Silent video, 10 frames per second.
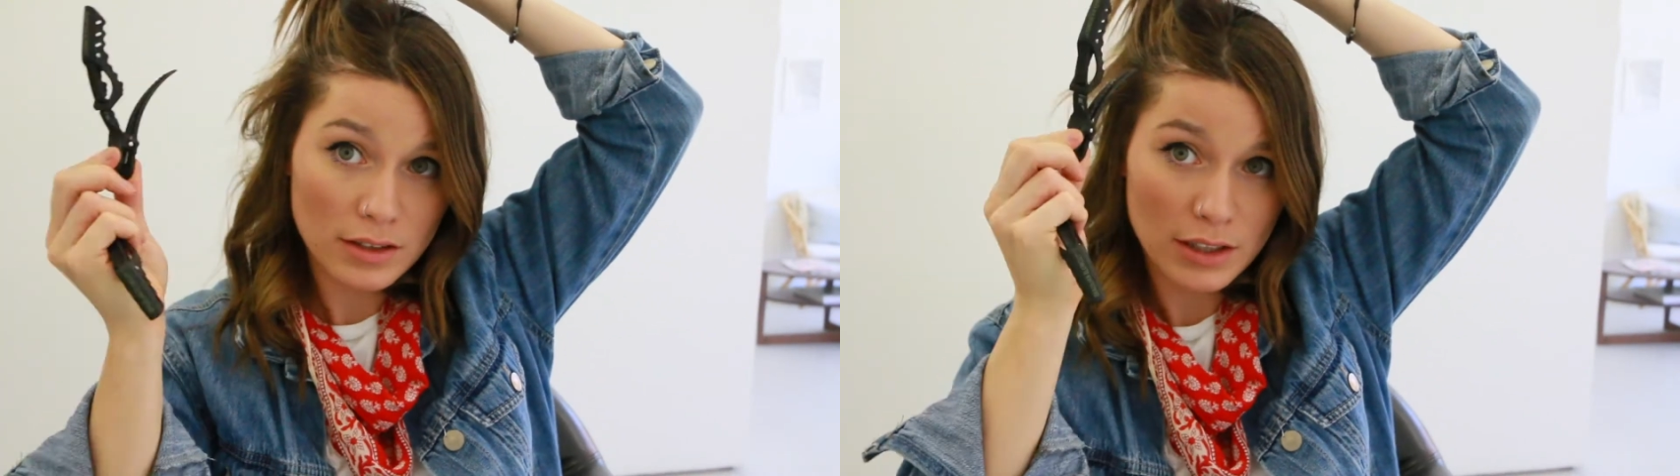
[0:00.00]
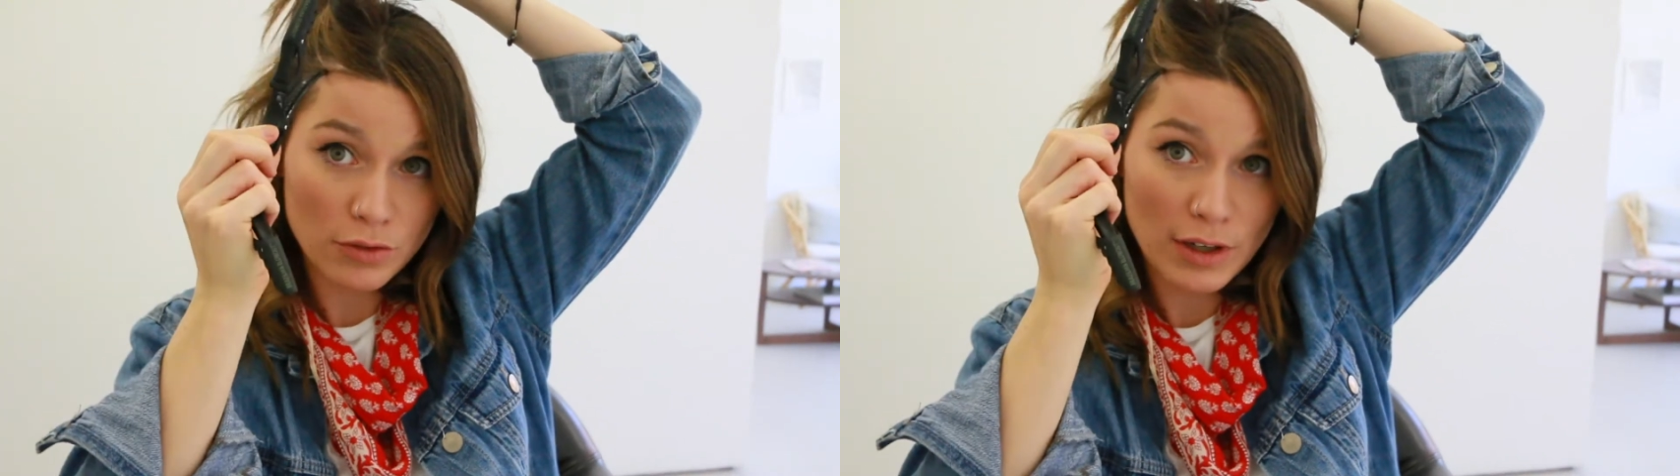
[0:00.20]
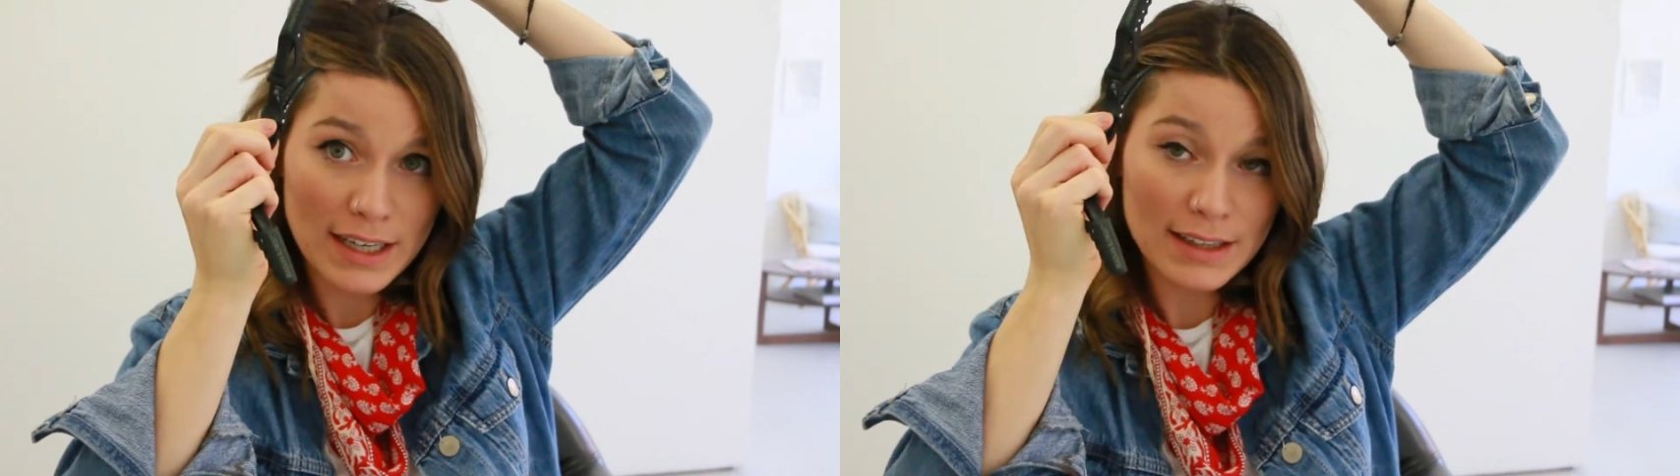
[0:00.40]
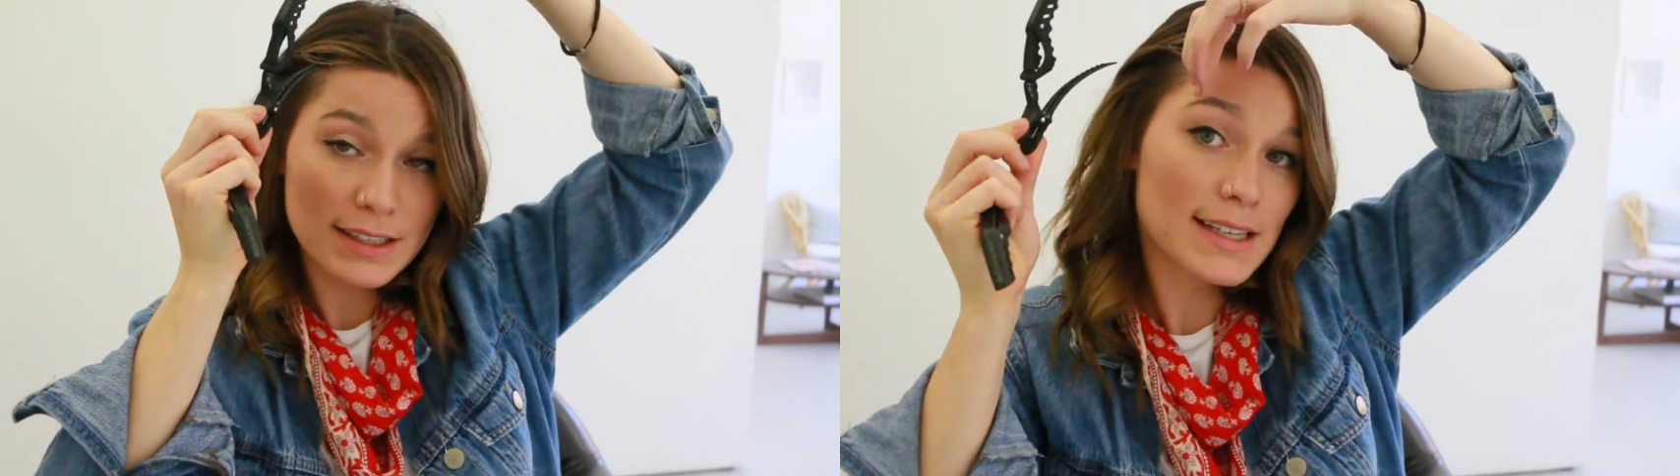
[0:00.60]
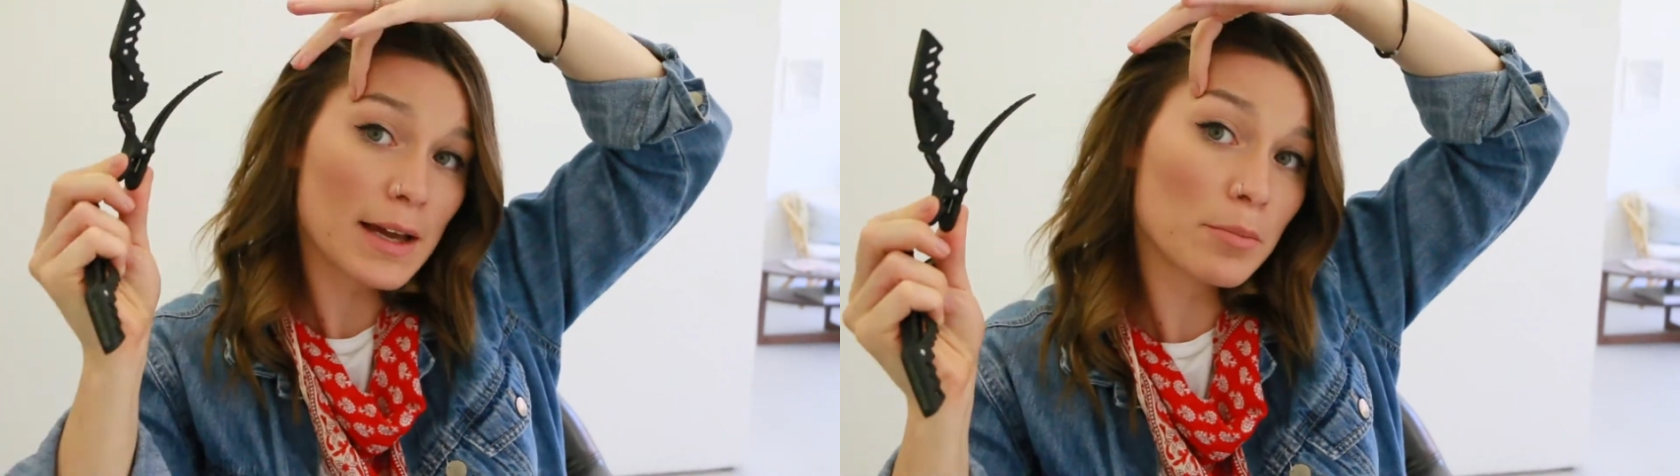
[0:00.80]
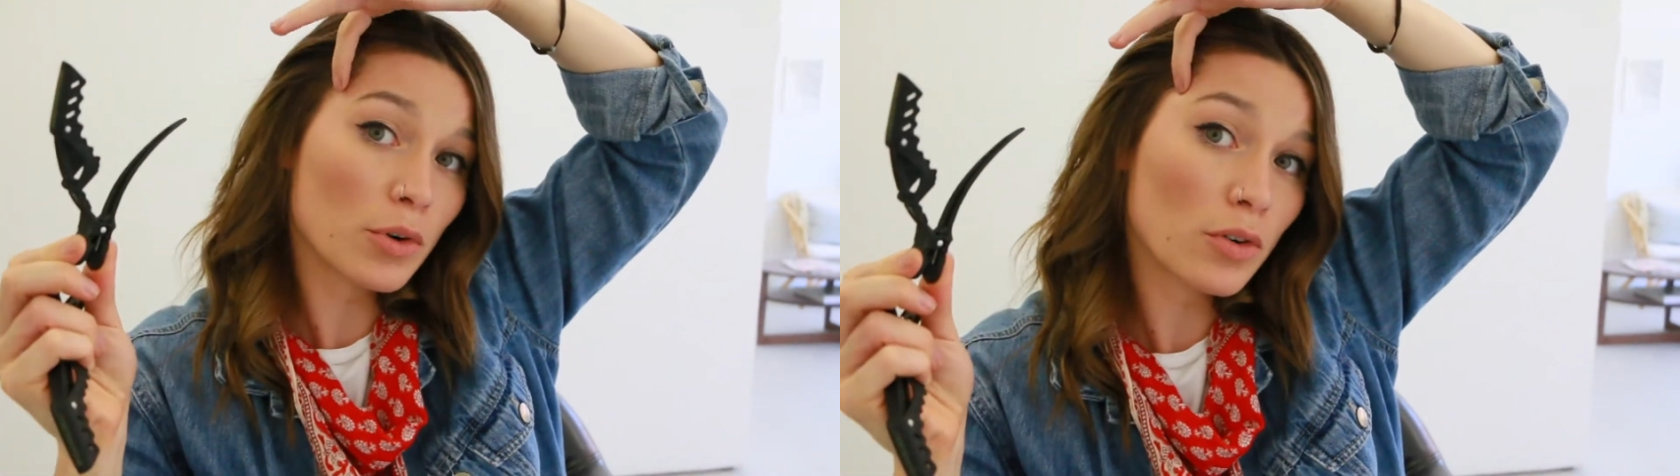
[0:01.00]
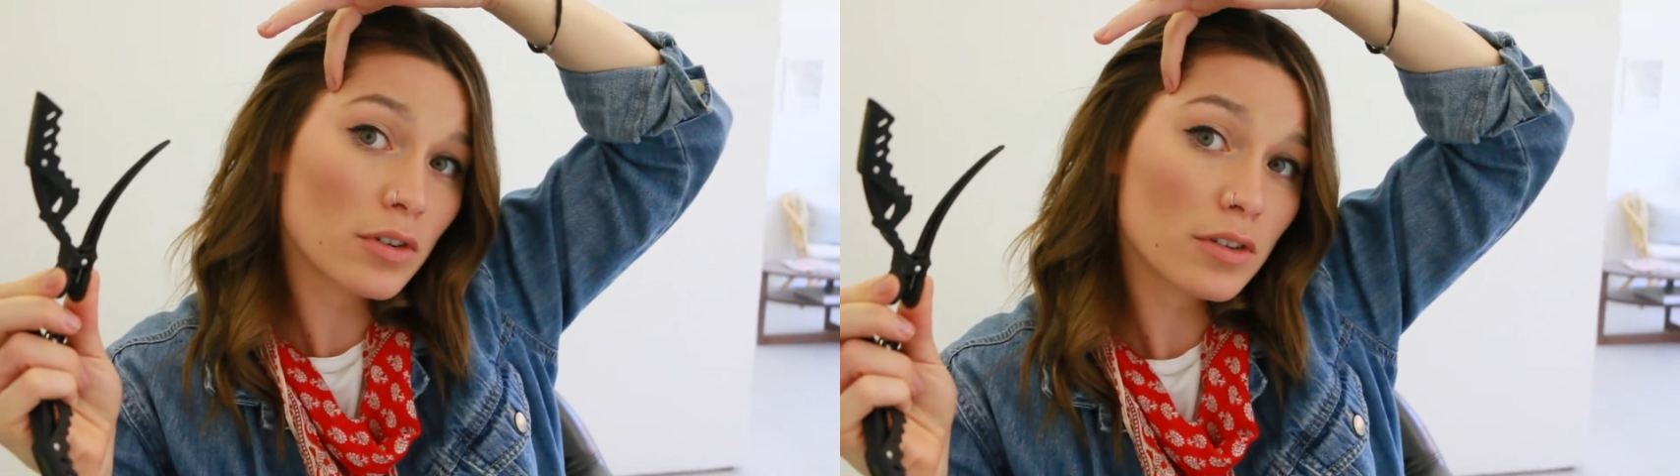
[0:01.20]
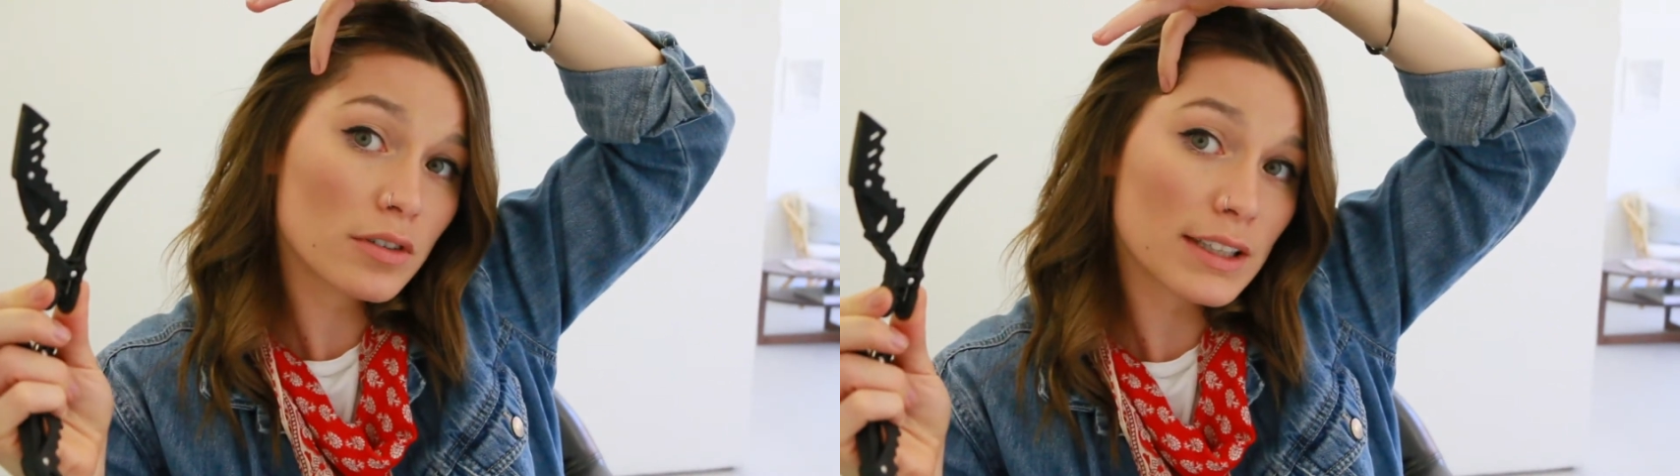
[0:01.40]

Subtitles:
like right at the temple,